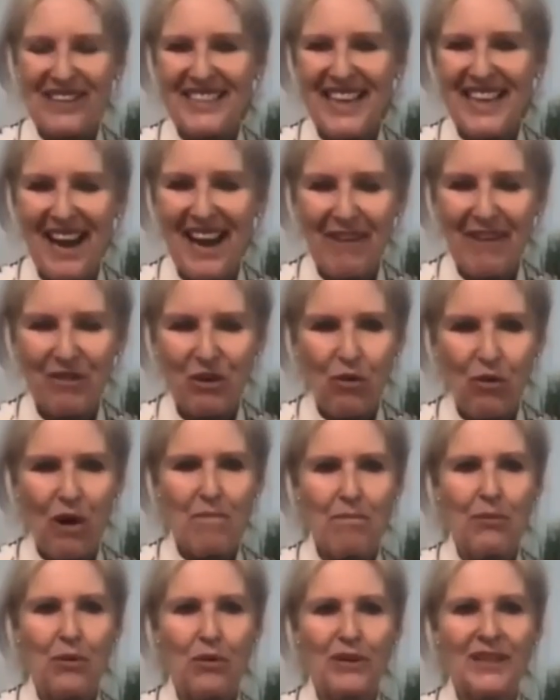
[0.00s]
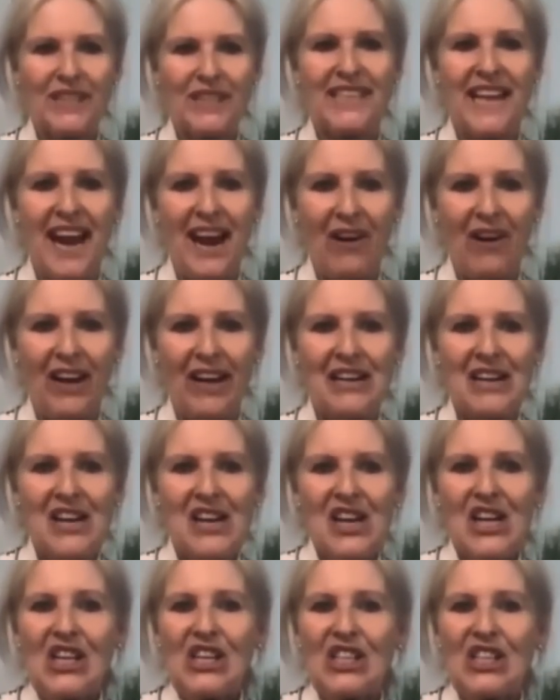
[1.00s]
to have you on board, Sarah.
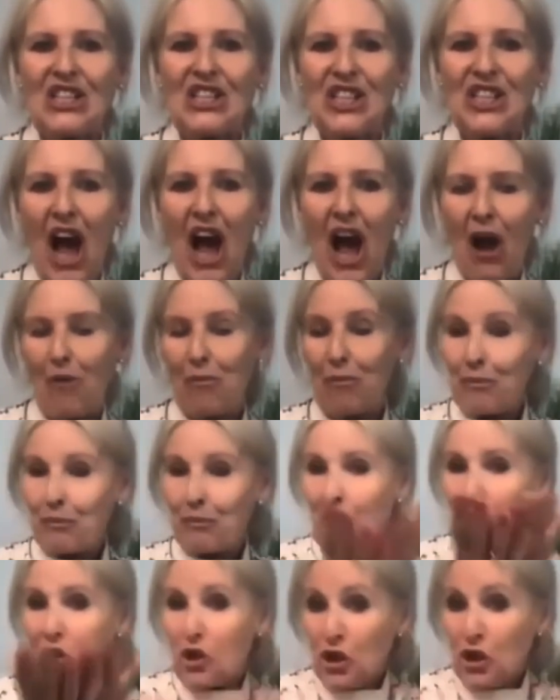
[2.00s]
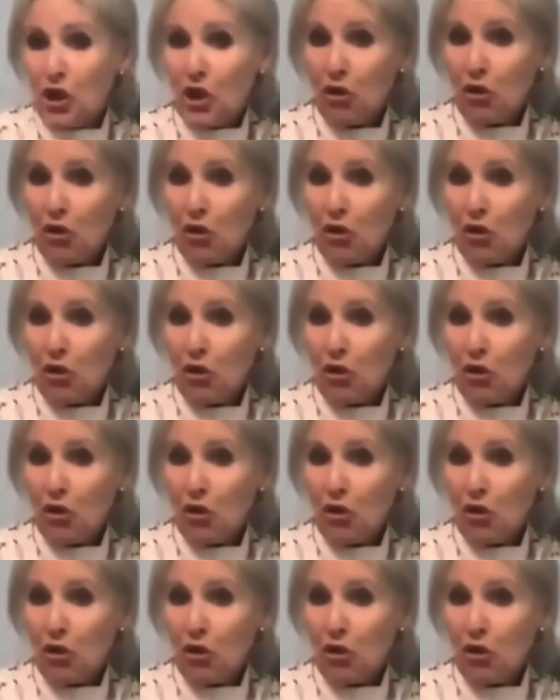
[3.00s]
So you